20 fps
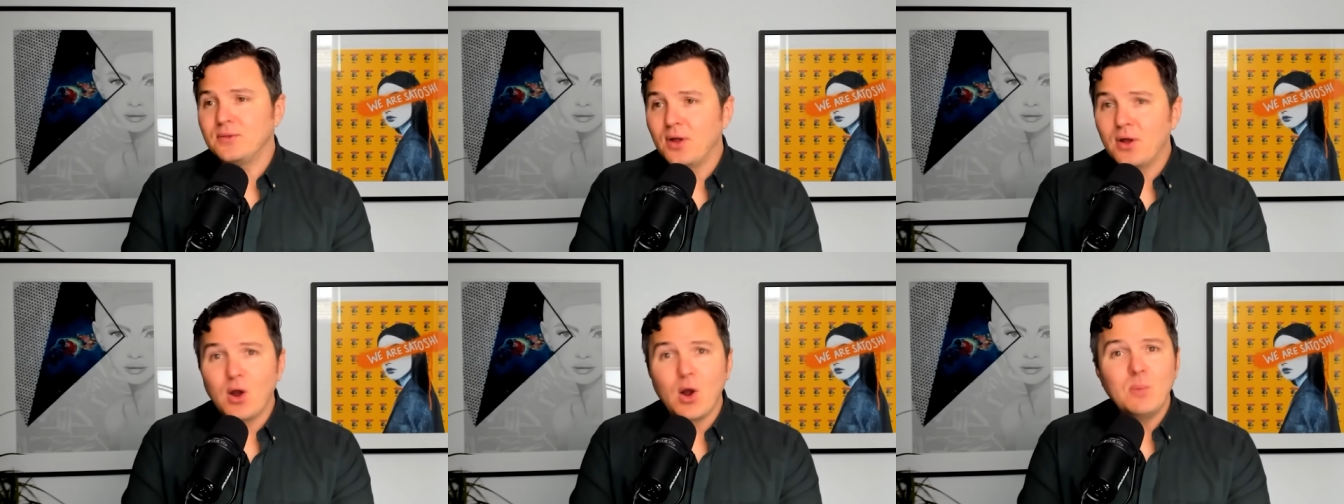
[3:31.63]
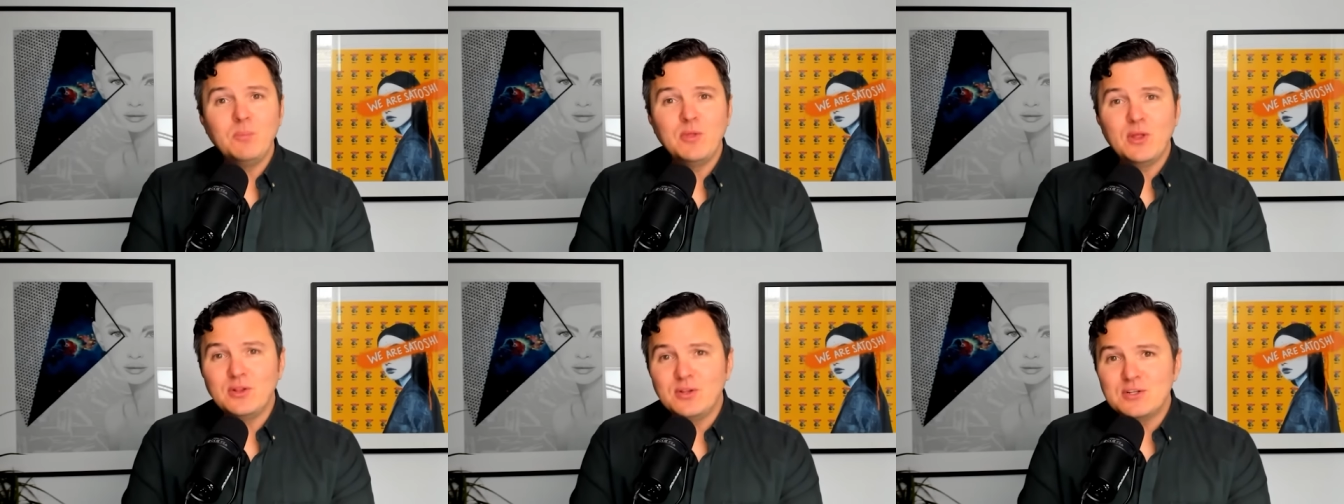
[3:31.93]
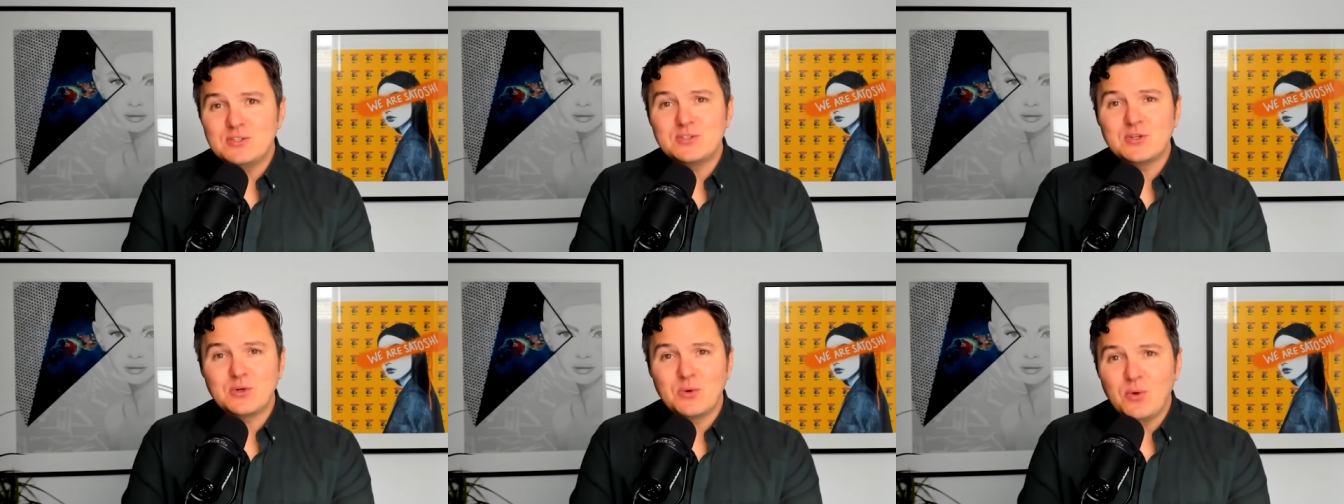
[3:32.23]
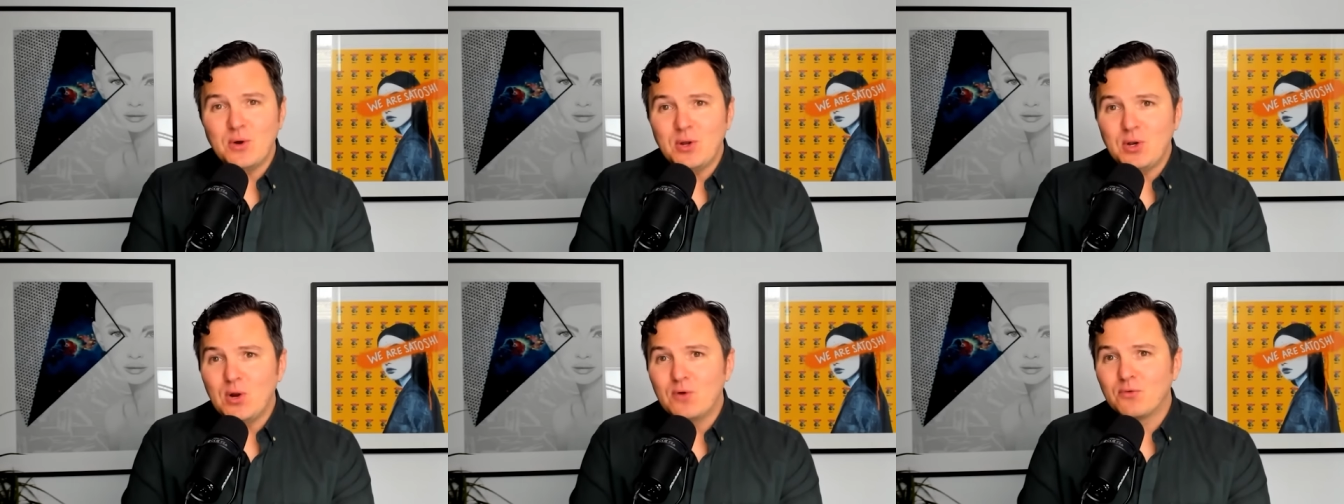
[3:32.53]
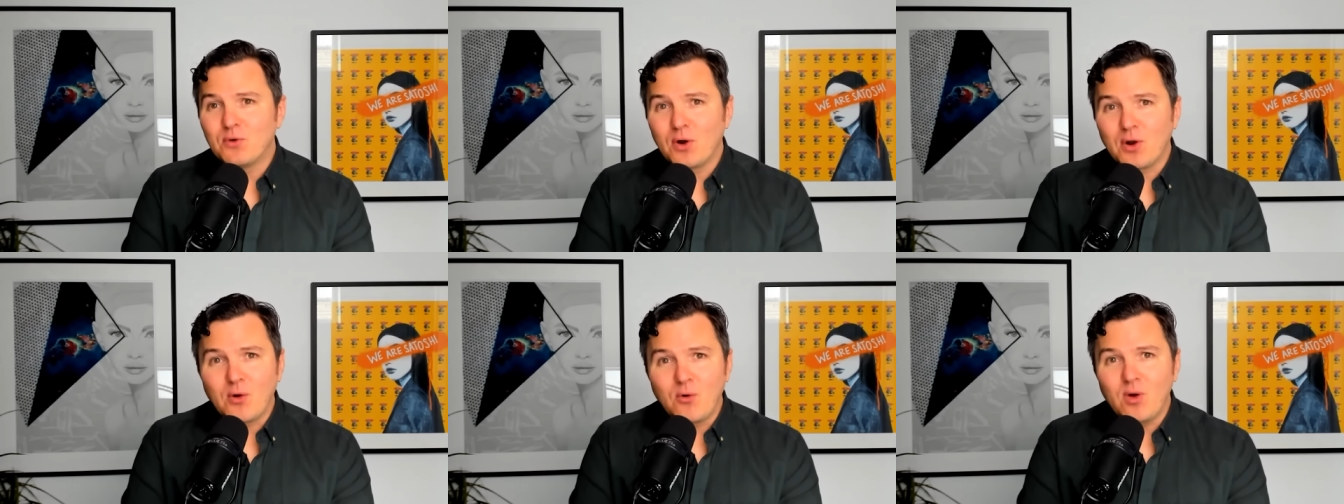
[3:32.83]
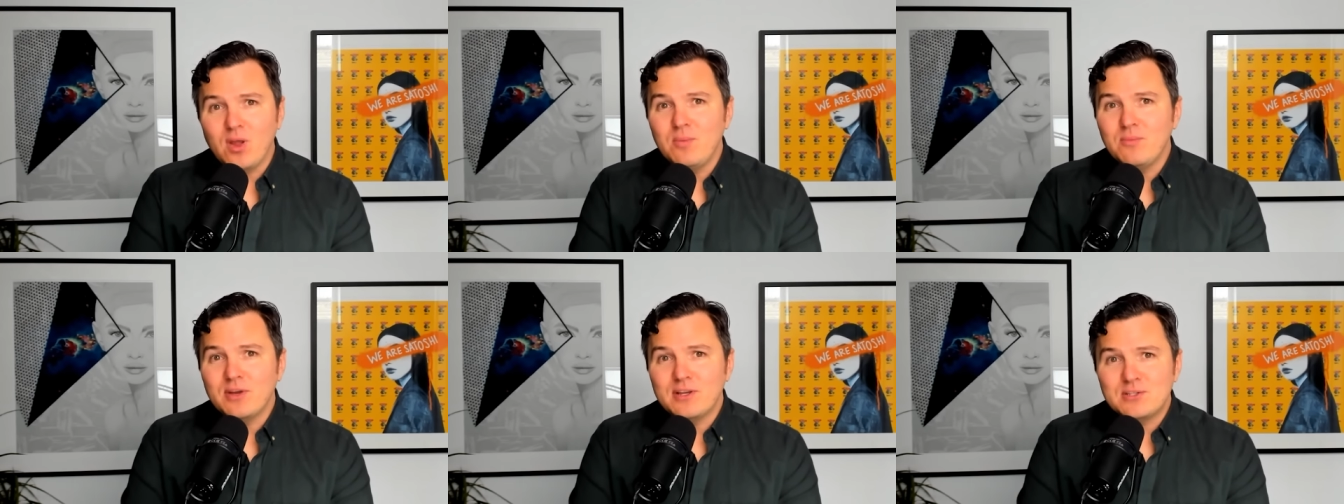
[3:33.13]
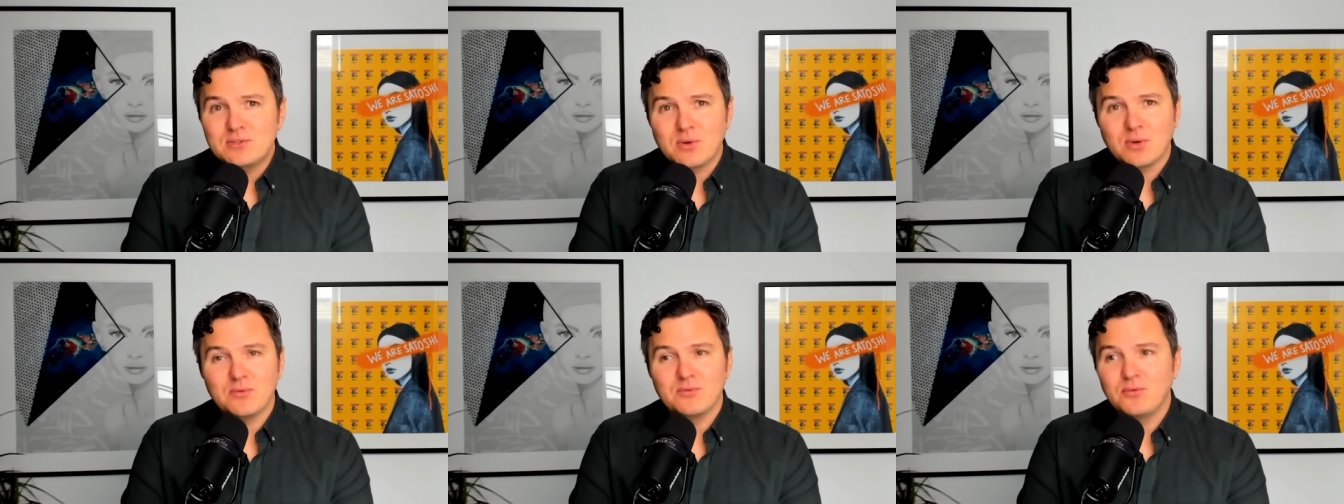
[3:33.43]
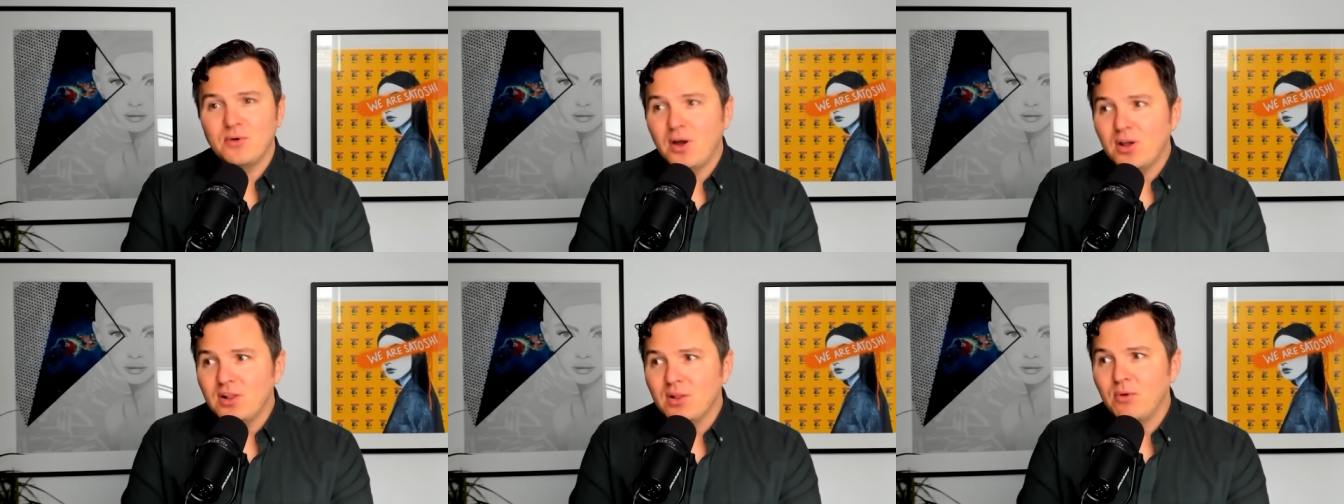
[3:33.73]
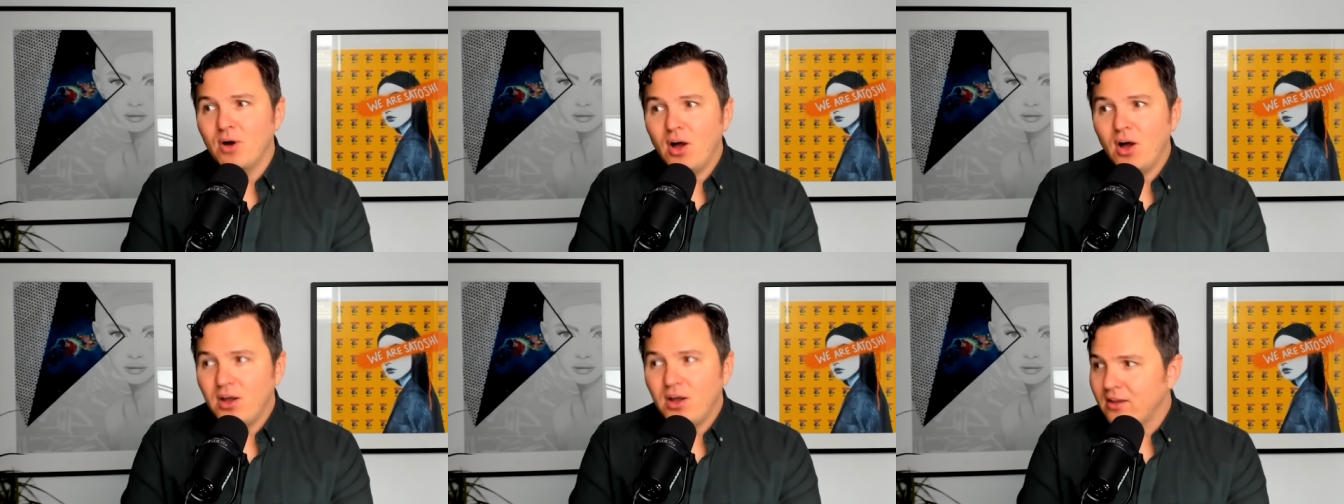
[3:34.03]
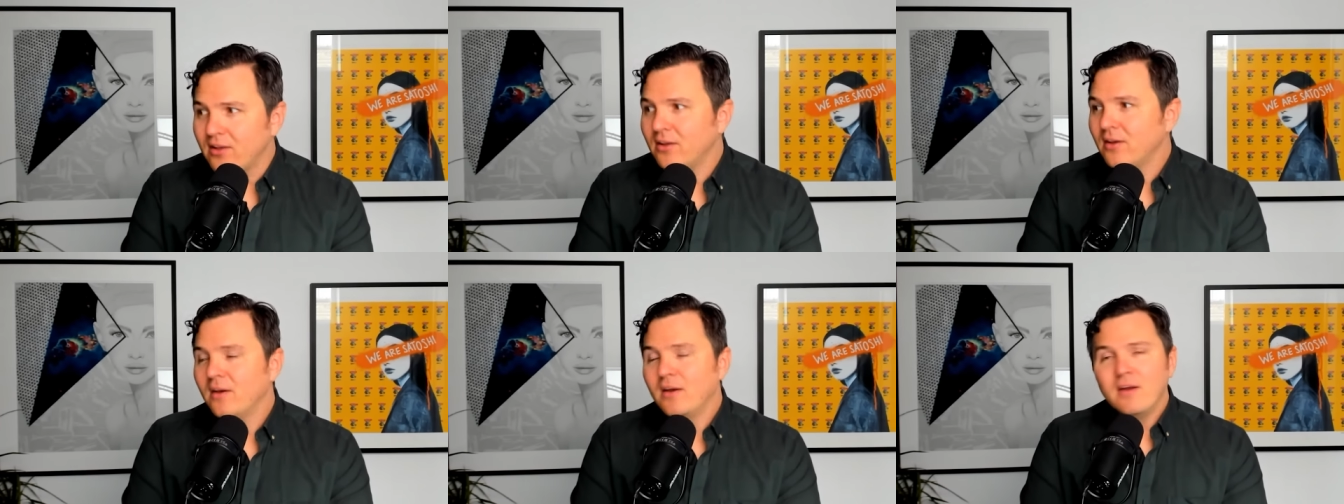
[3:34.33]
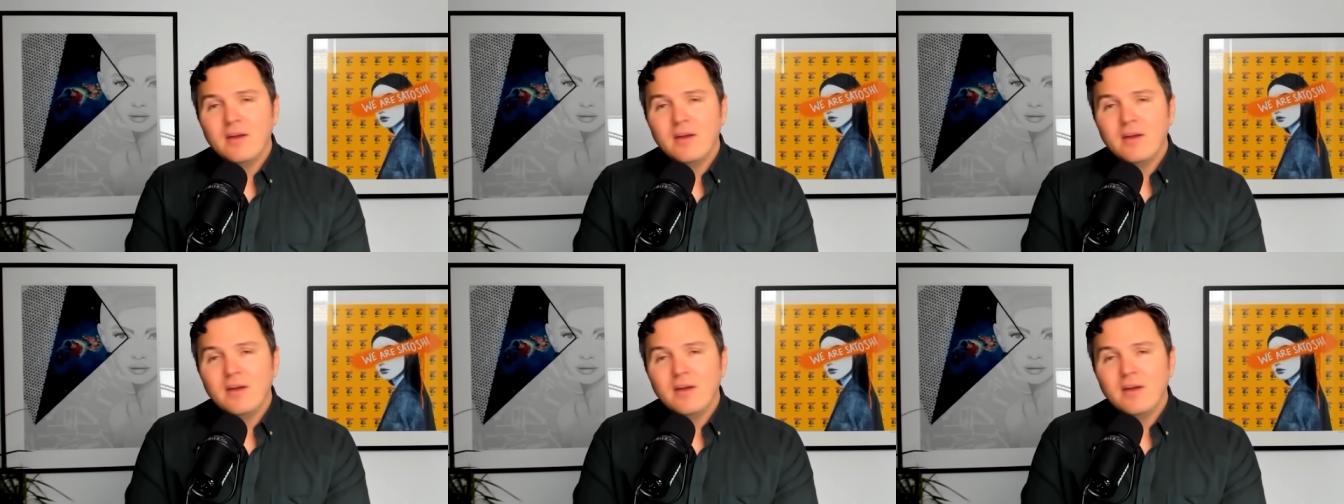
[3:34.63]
I hope they list the coin over on Coinbase so I can finally buy it,